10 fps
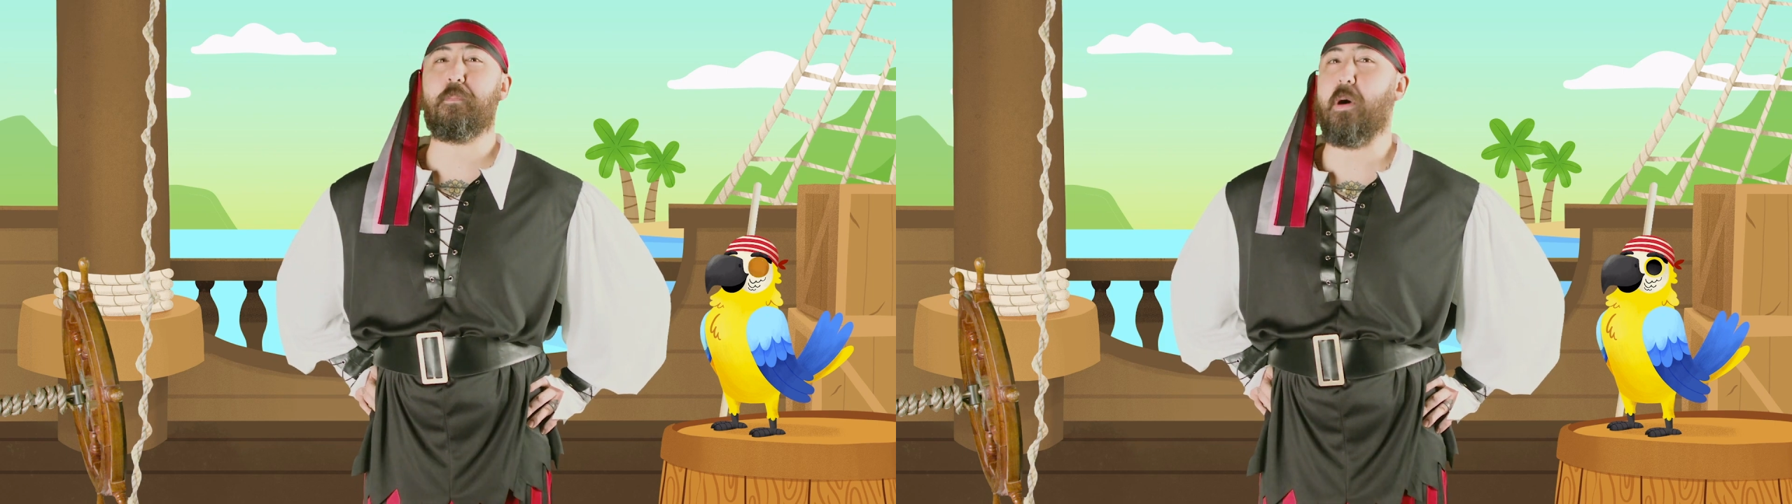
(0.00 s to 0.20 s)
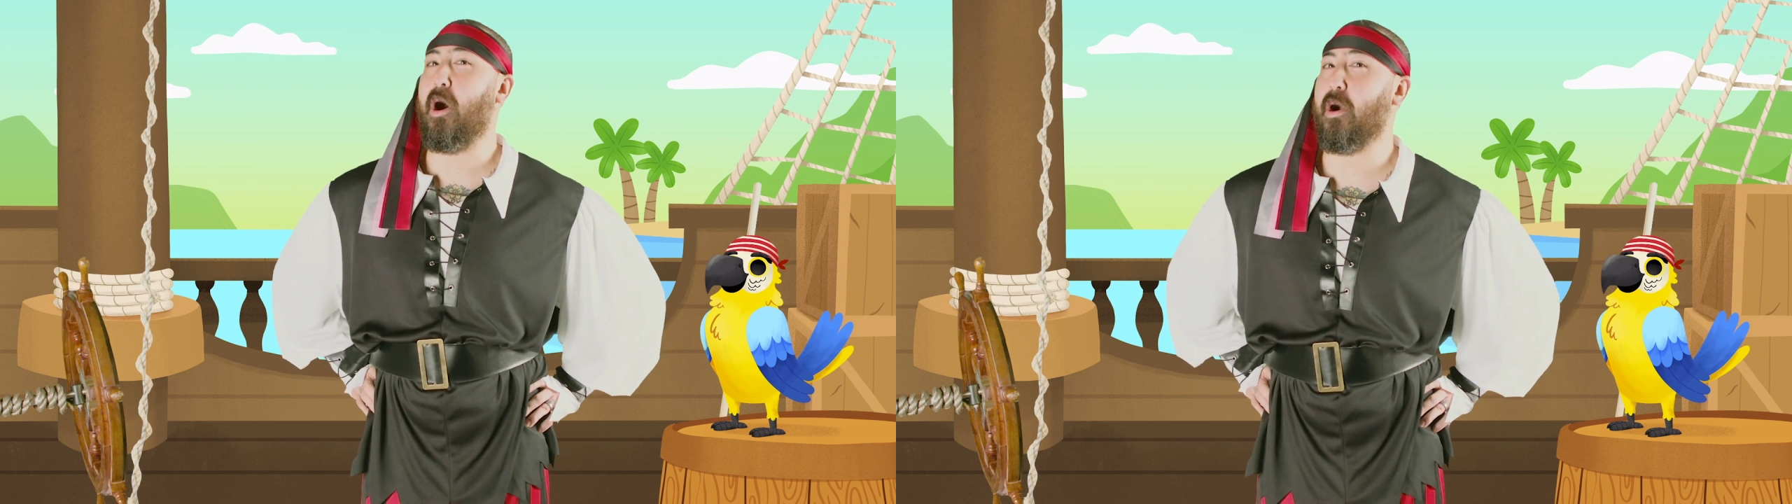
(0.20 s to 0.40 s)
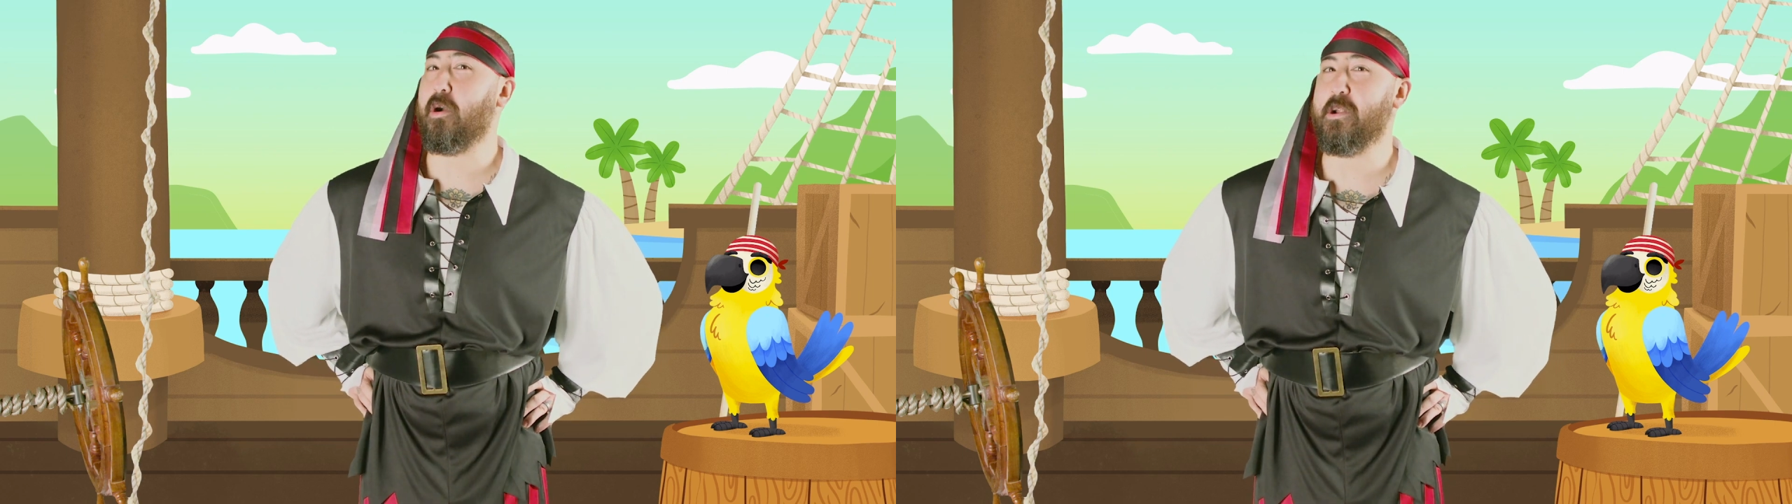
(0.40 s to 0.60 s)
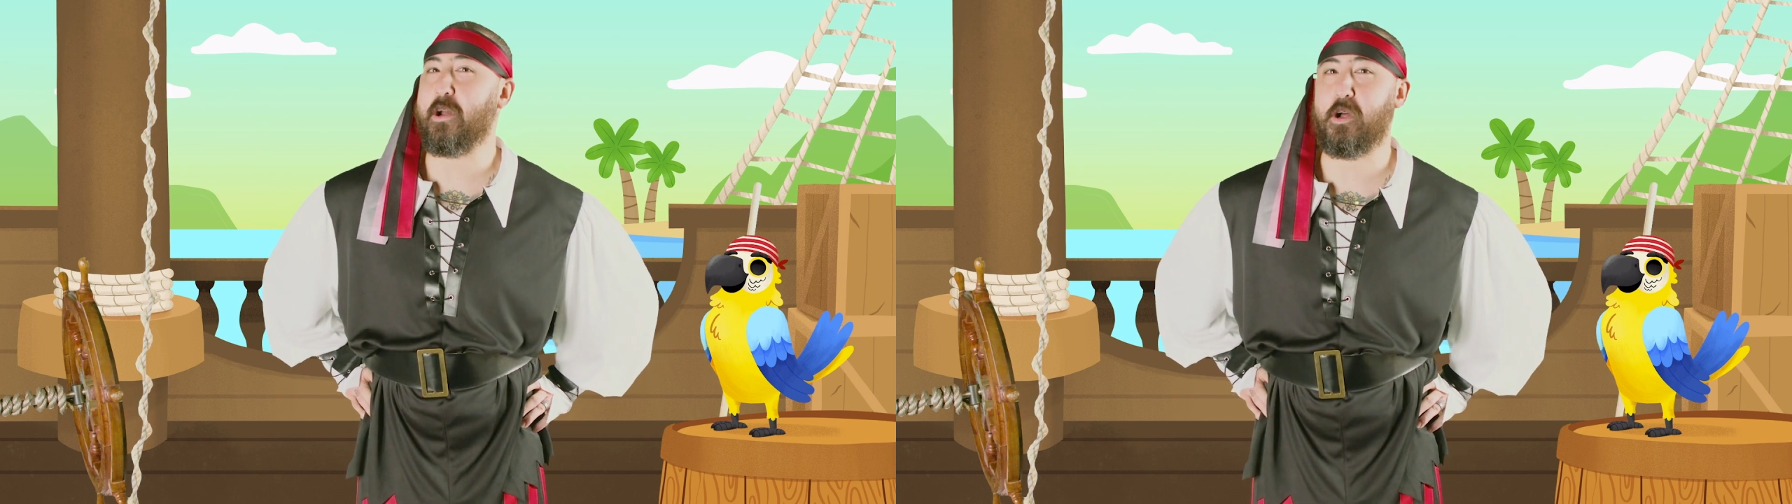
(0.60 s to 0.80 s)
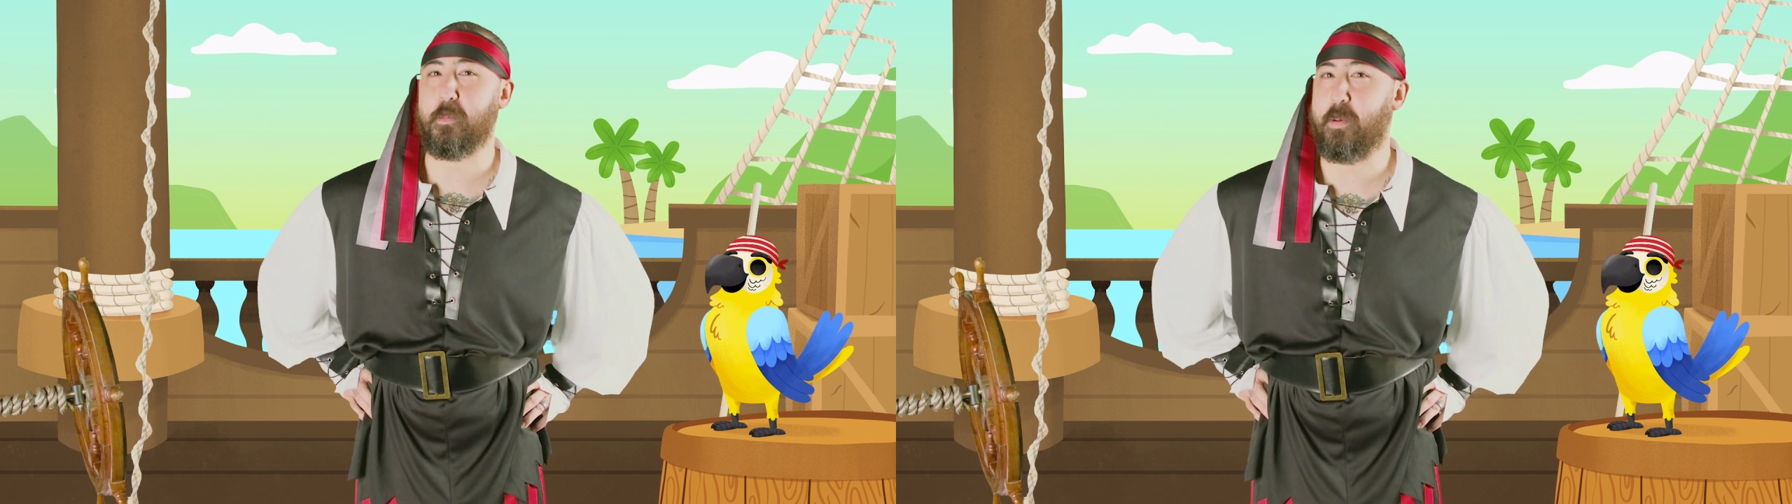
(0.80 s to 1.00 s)

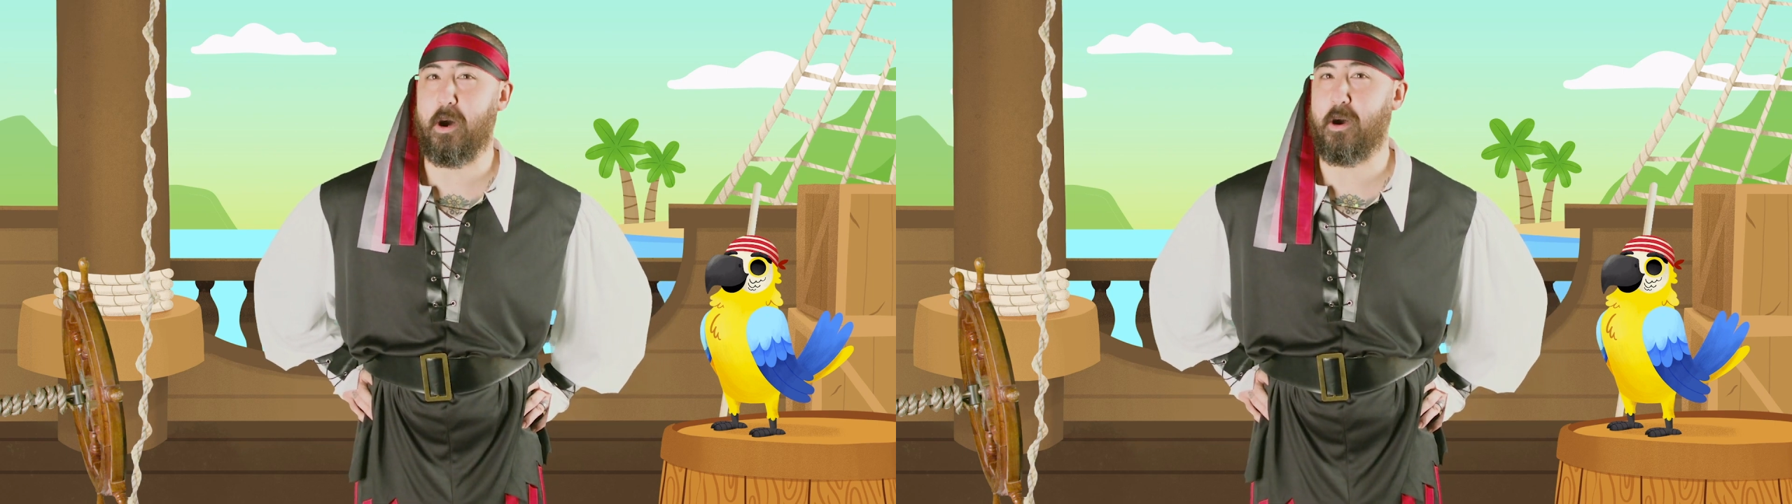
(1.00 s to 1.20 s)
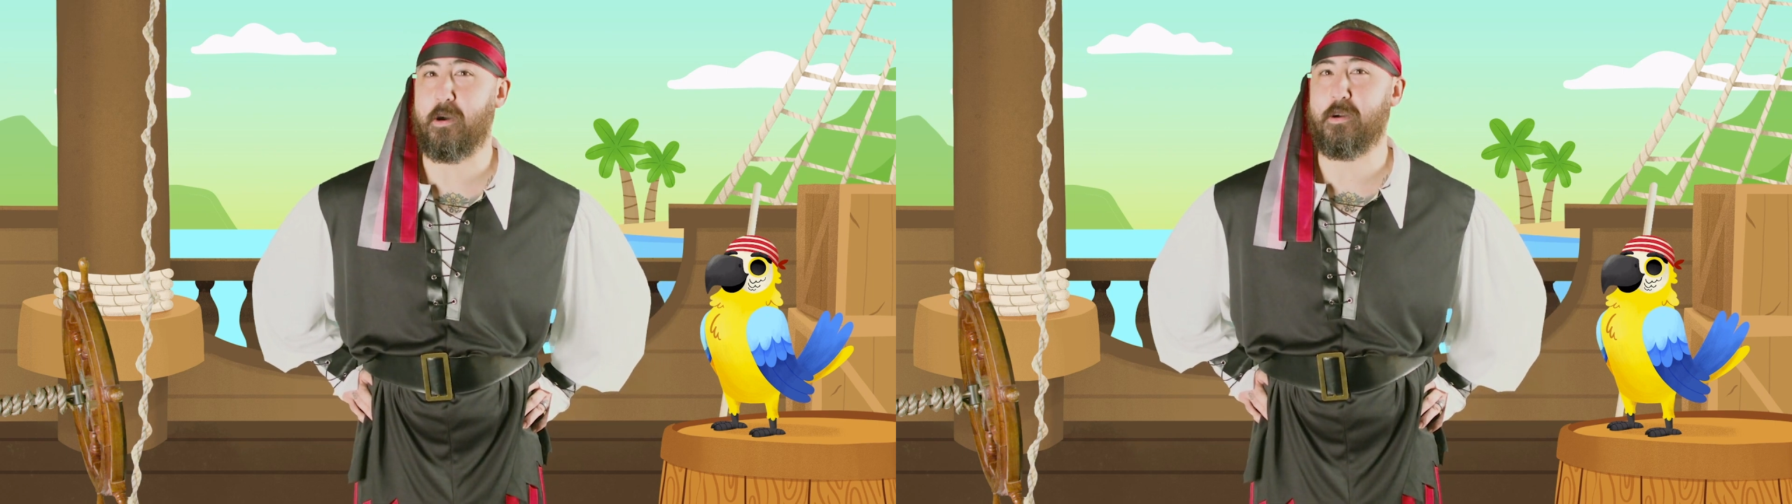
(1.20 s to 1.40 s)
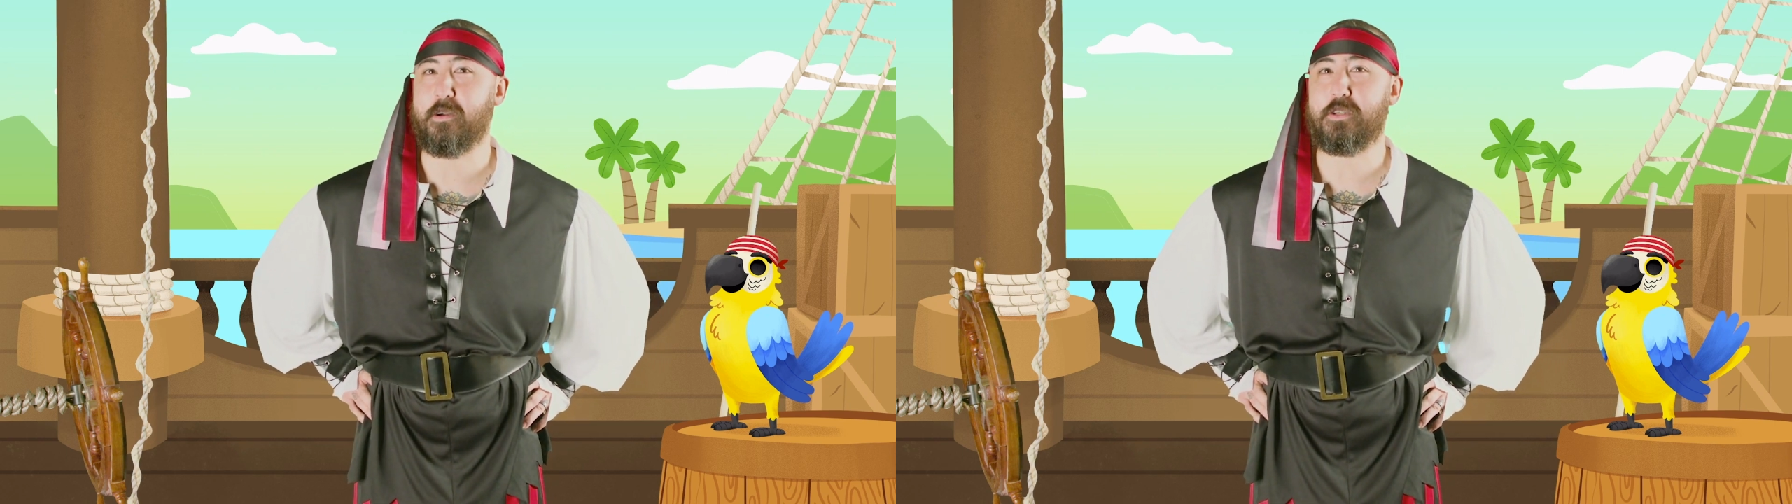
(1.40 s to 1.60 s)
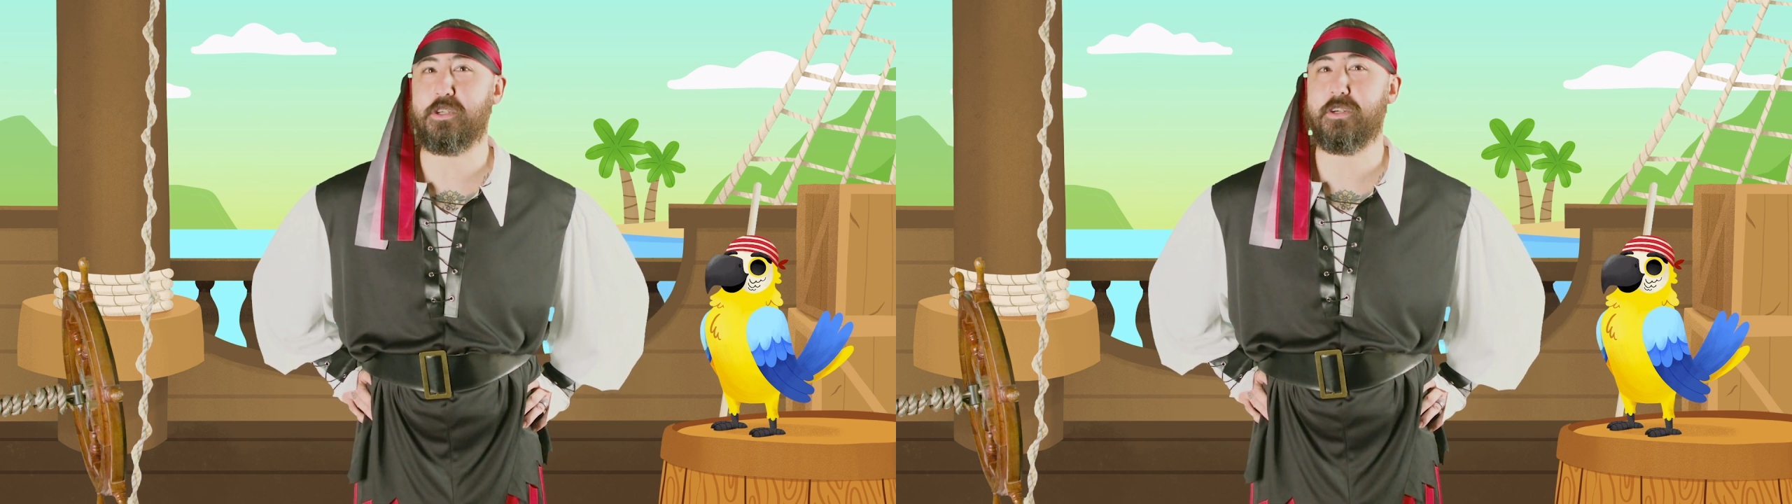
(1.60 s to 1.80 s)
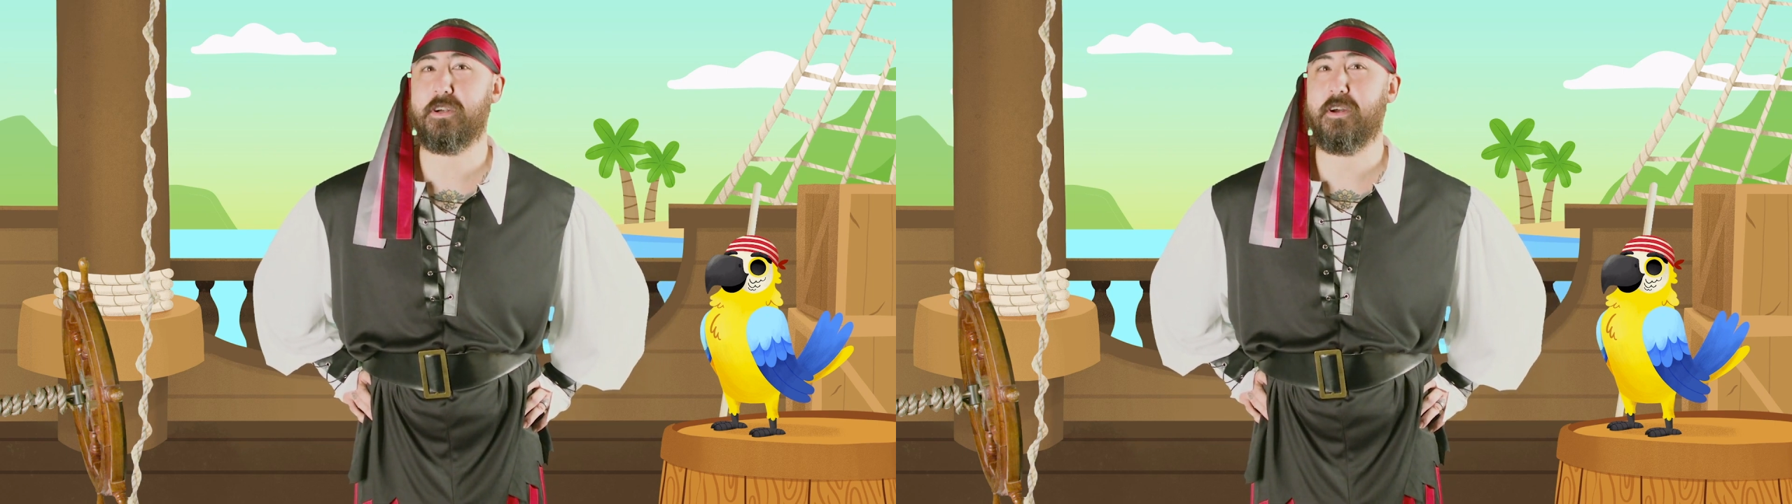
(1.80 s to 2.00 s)
Barnacle
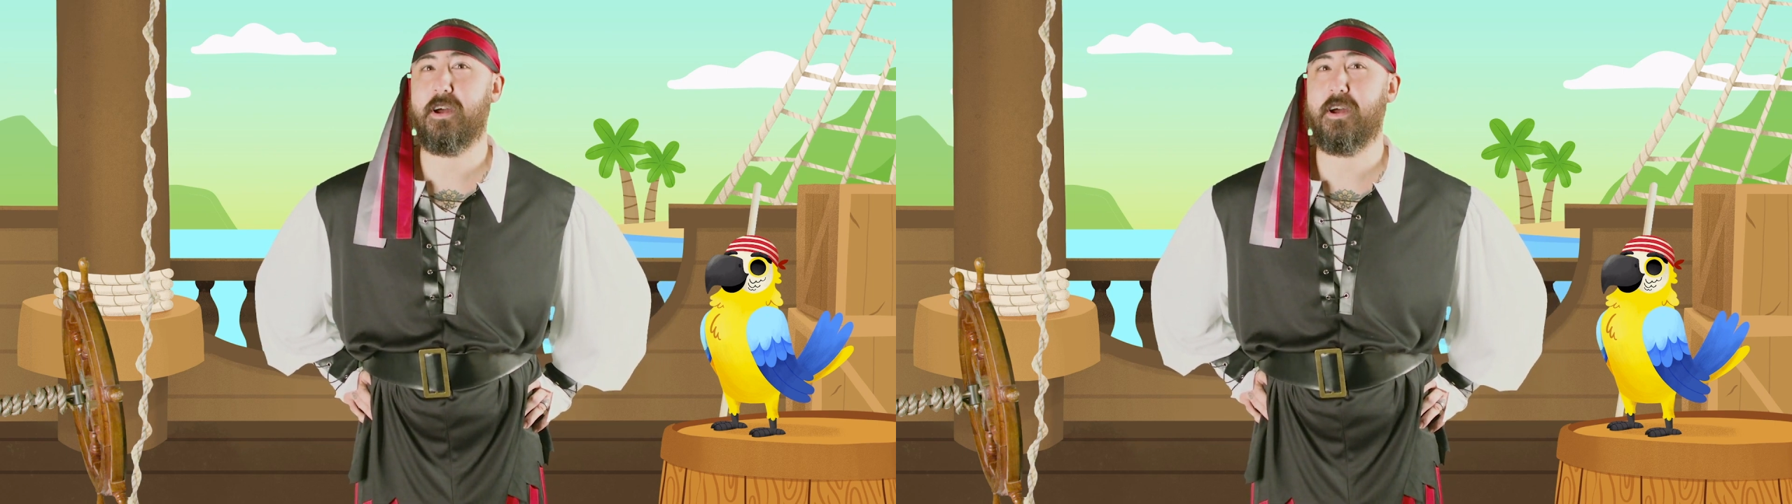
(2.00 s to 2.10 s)
Barge.